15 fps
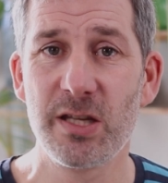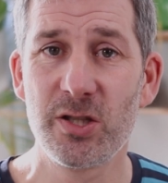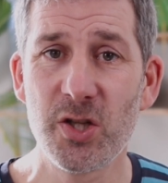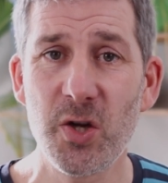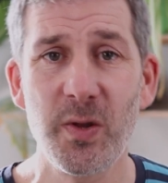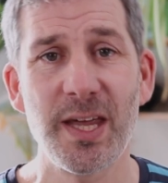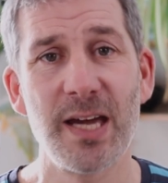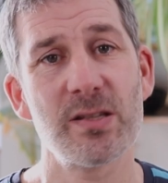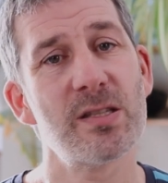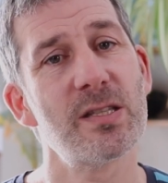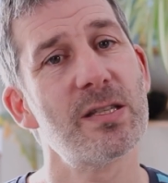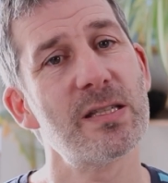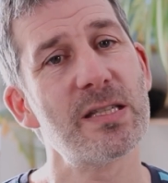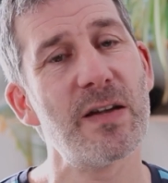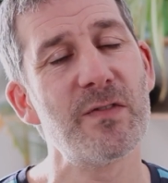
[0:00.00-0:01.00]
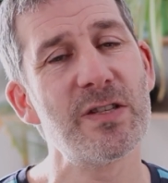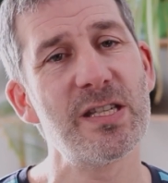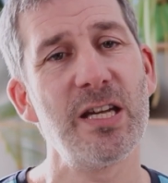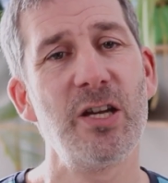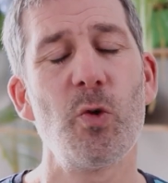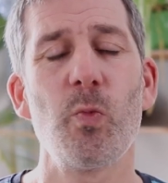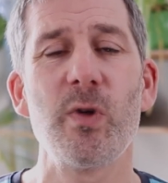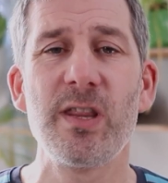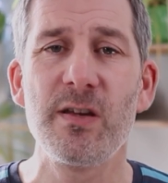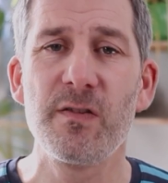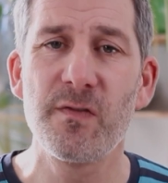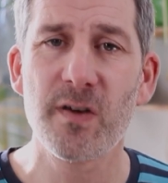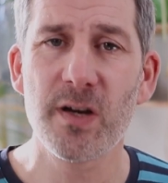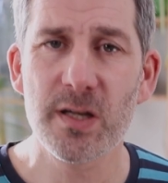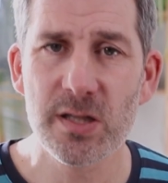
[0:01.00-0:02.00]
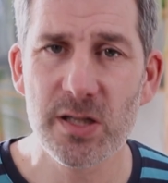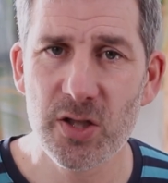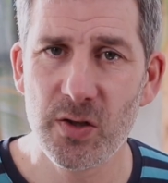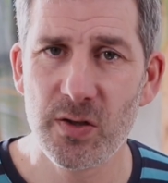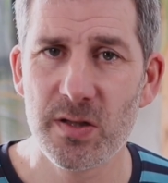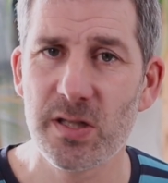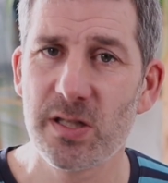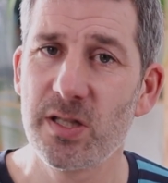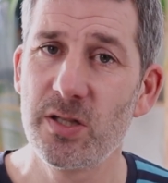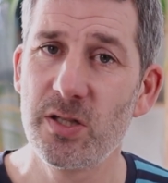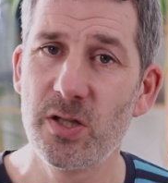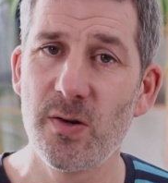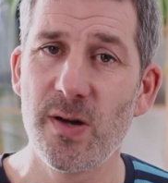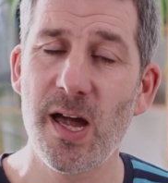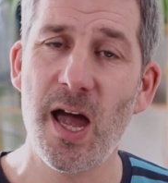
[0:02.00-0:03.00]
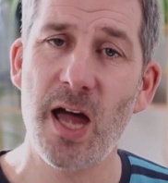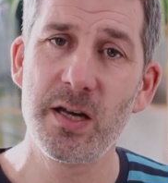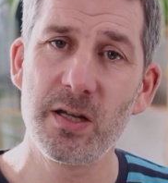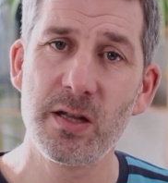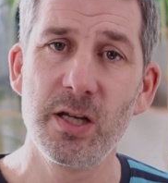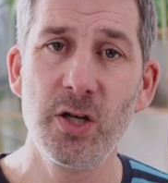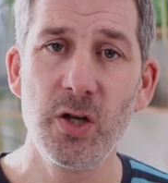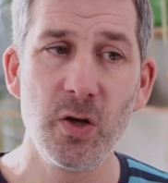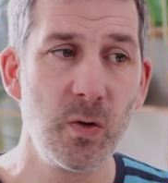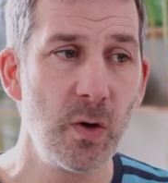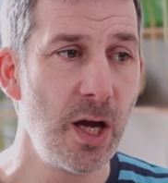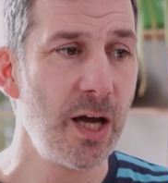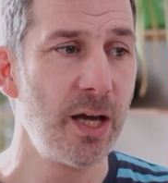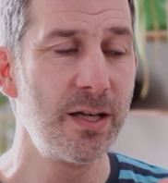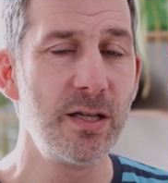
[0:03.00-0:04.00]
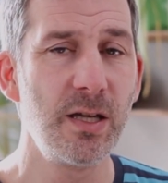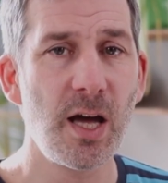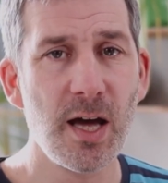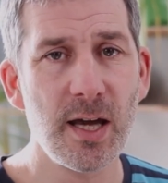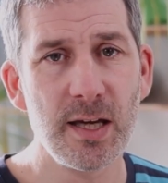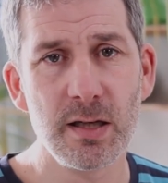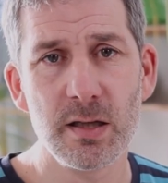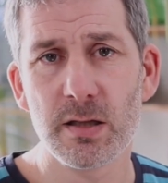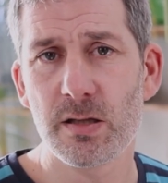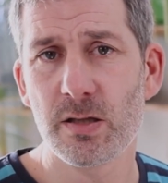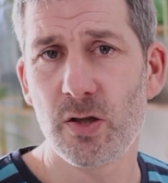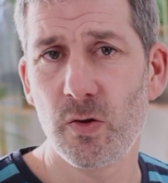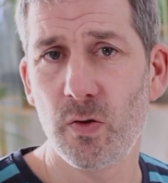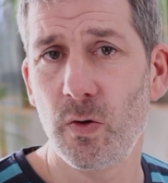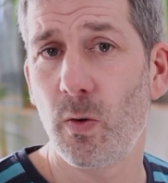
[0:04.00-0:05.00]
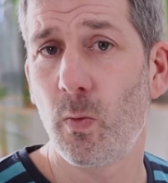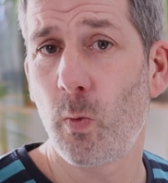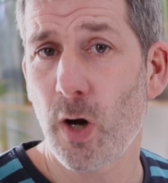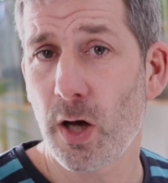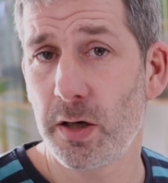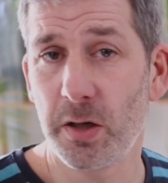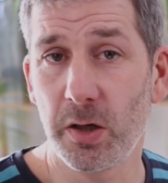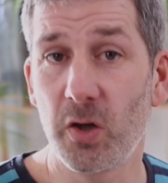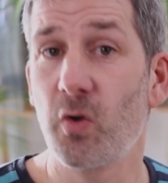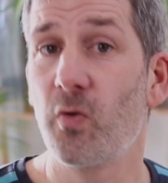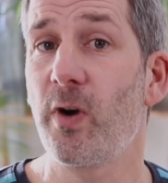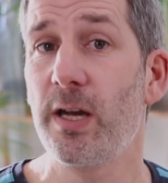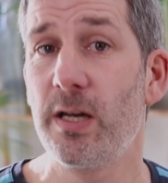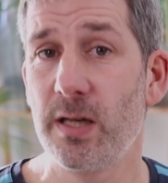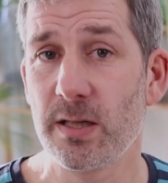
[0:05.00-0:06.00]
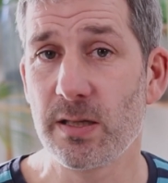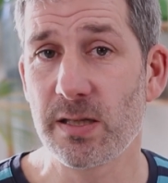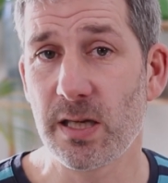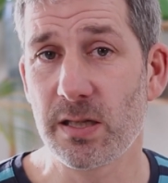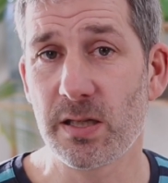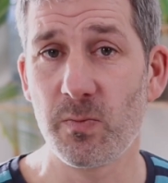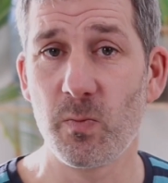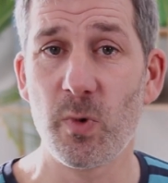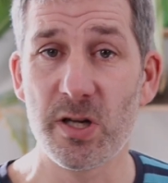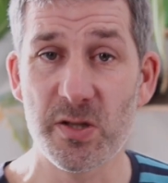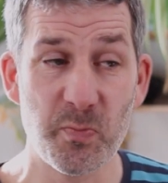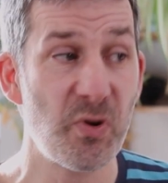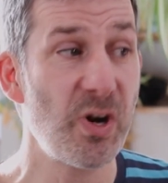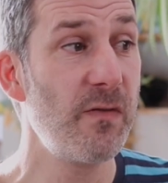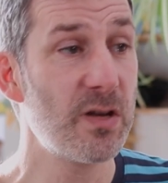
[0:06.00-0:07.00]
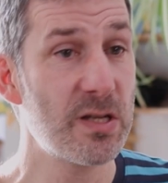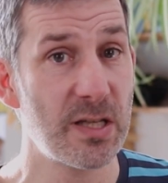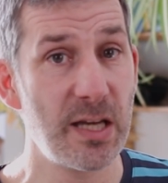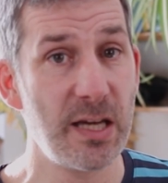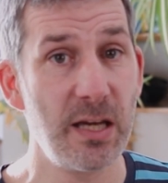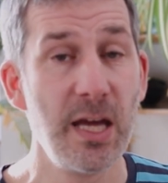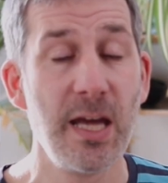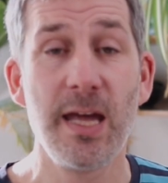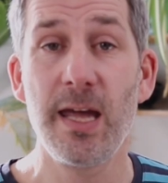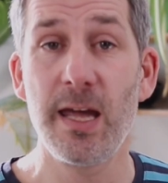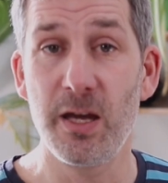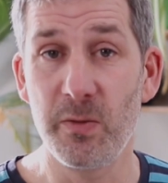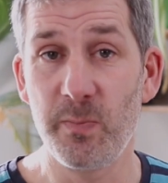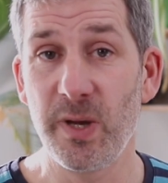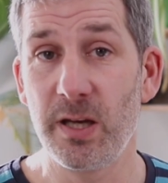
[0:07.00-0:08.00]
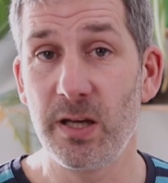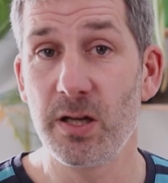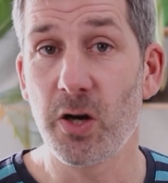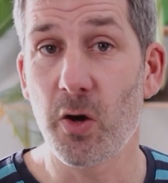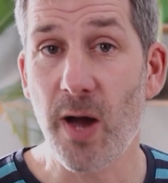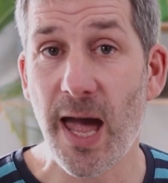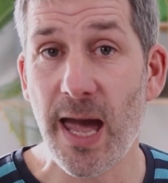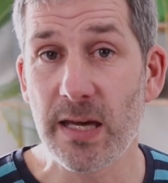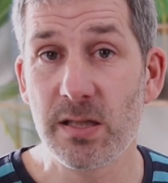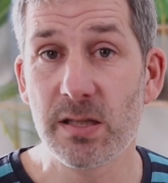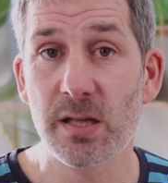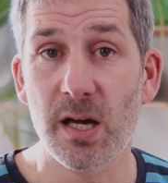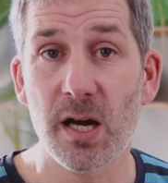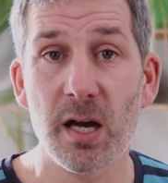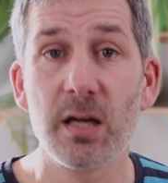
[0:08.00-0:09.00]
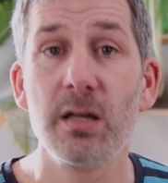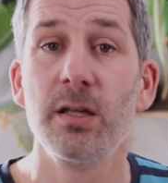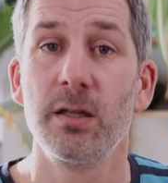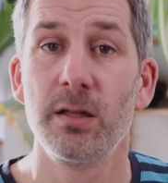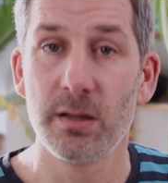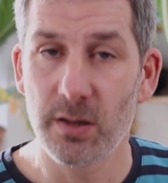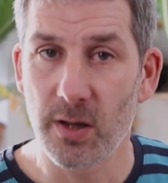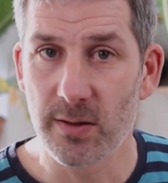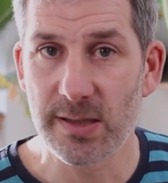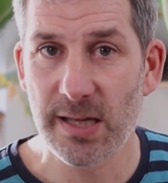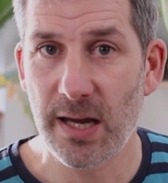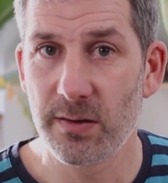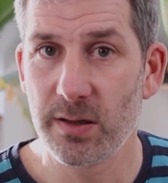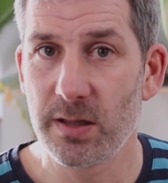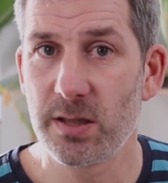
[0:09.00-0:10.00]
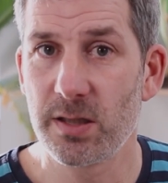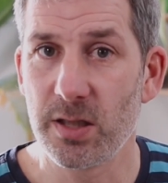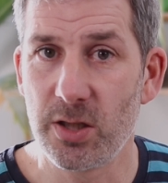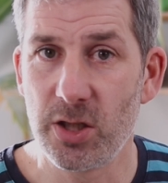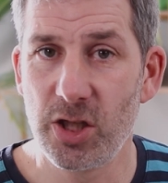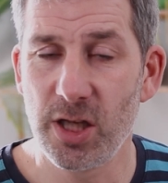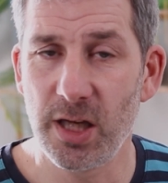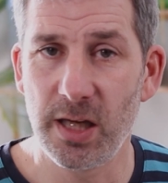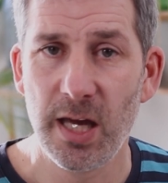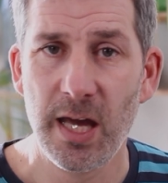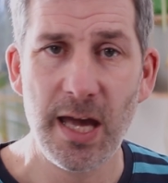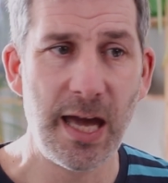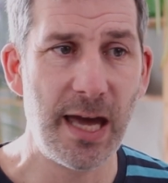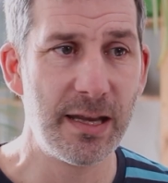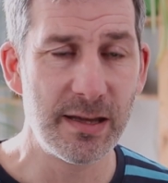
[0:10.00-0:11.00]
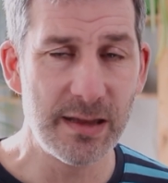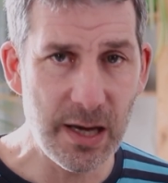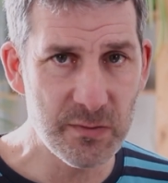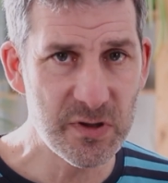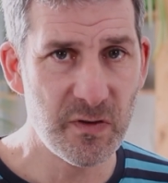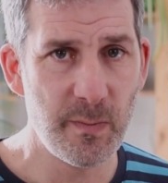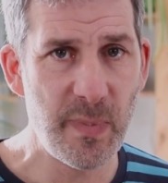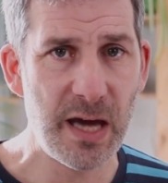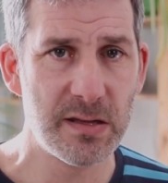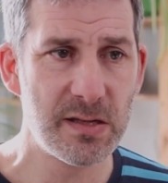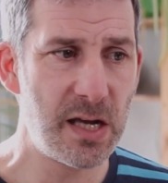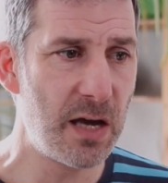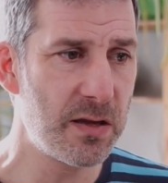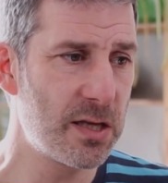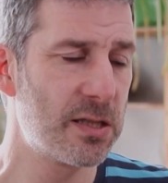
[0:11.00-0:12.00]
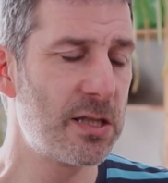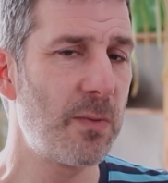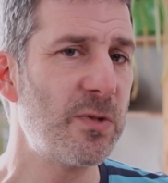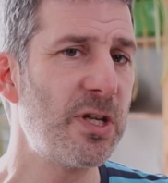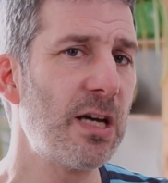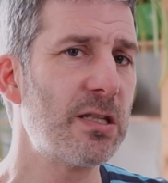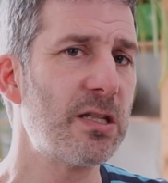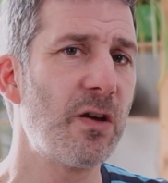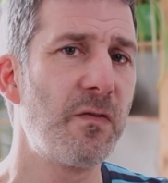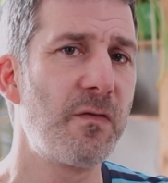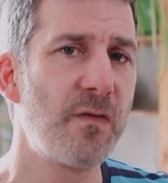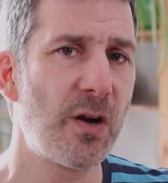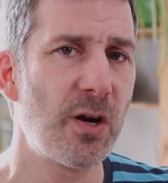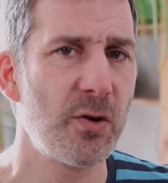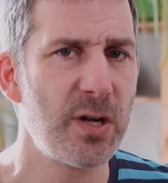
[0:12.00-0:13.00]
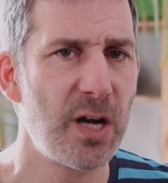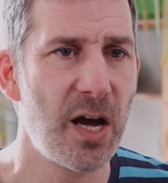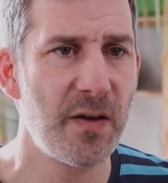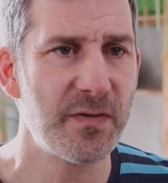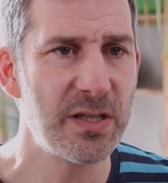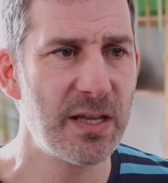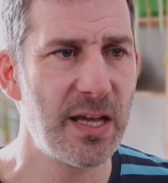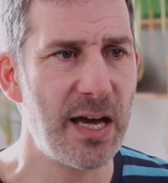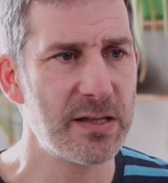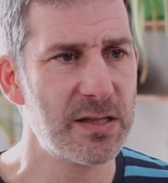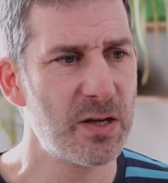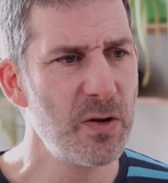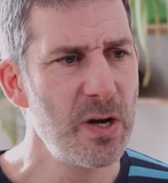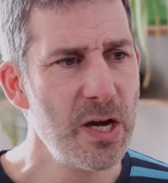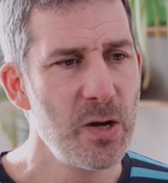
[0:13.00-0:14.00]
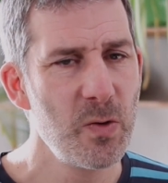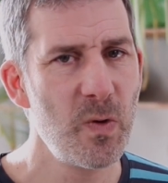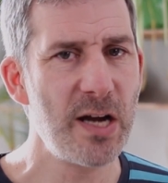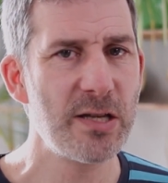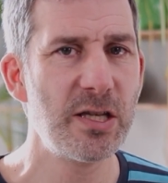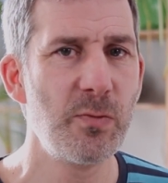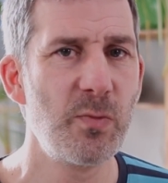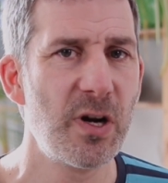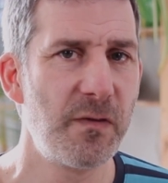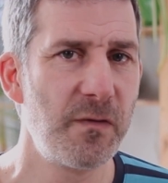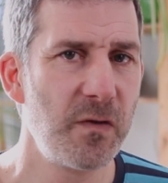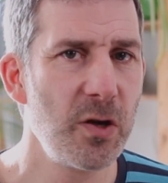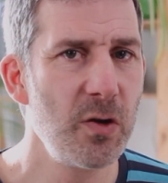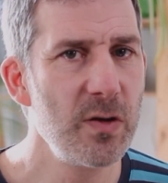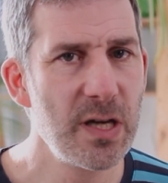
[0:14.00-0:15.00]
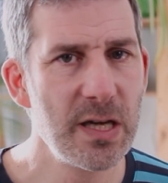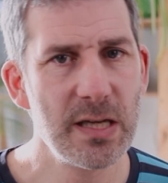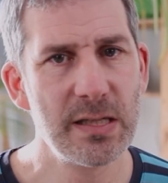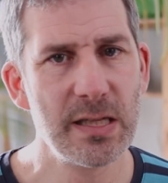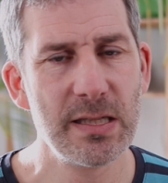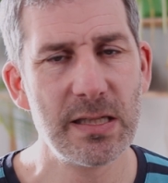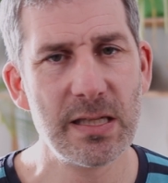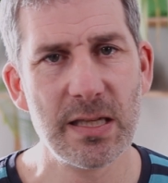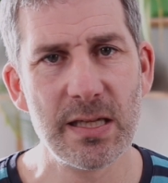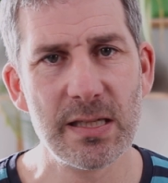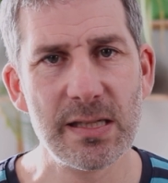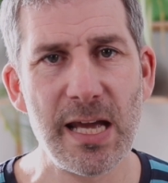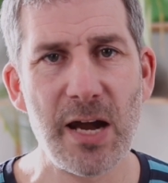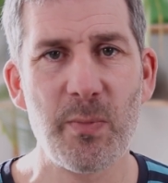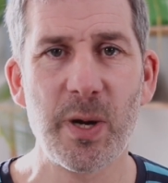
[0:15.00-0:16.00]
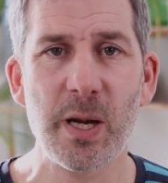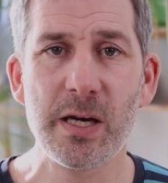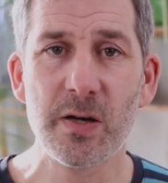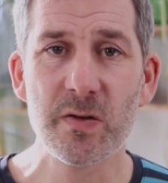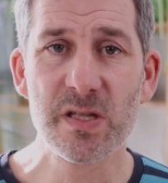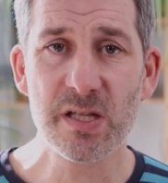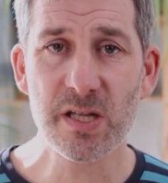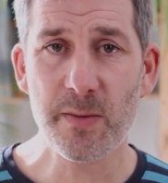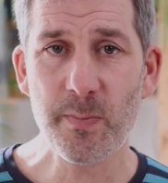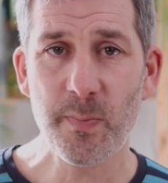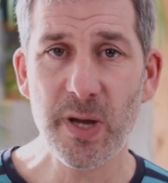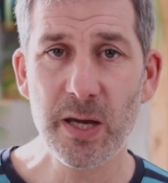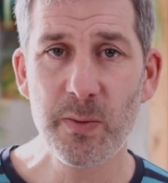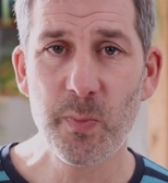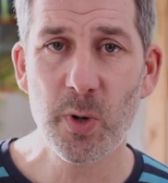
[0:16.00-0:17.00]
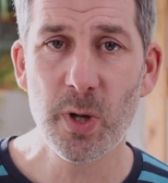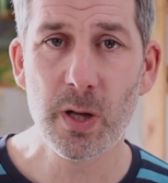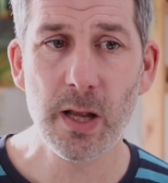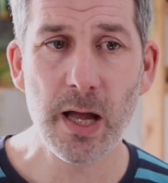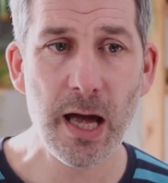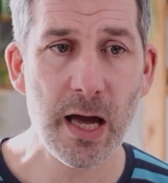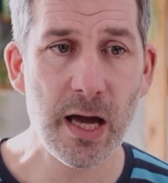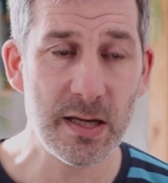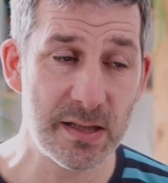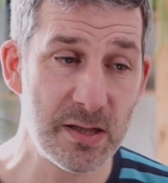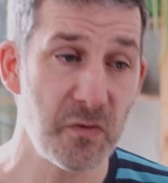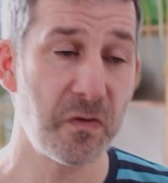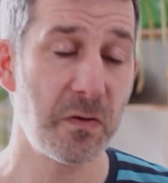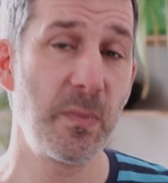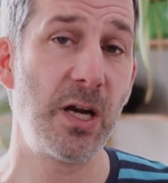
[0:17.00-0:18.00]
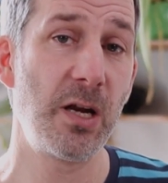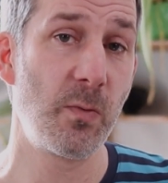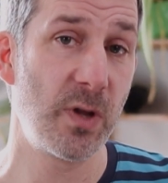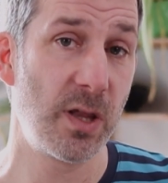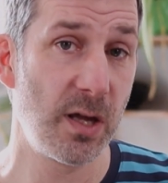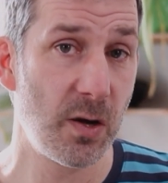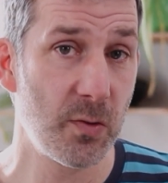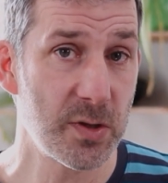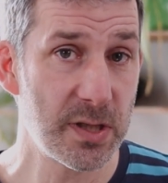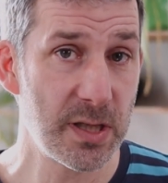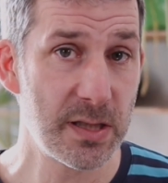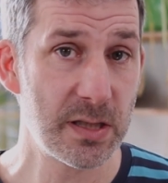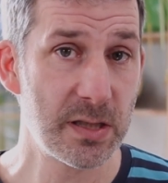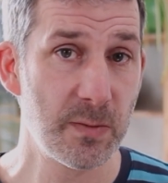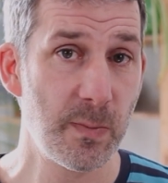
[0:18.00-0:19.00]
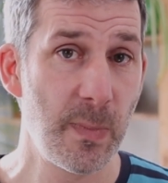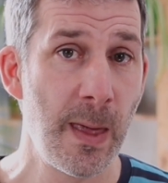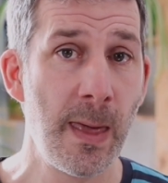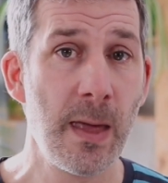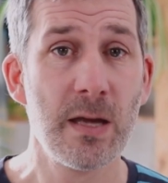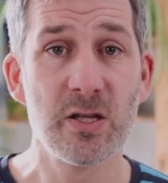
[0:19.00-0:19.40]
in 2017 were the first students to do it under the new 9-to-1 grading system, whereas previously it had been, you know, A star, going down to G. And that was for maths. Other subjects followed after that. So we're a few years into this now, but I know some people are still familiar with the old system.